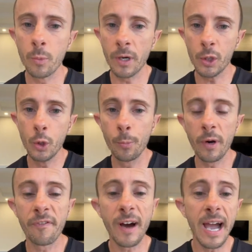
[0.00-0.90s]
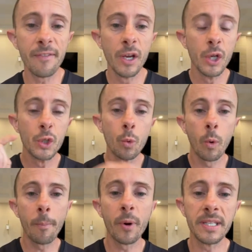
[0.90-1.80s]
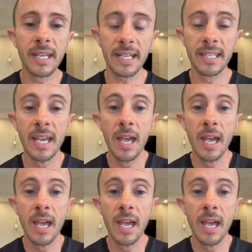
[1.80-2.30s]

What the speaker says: We've got 2.5 to 1.6.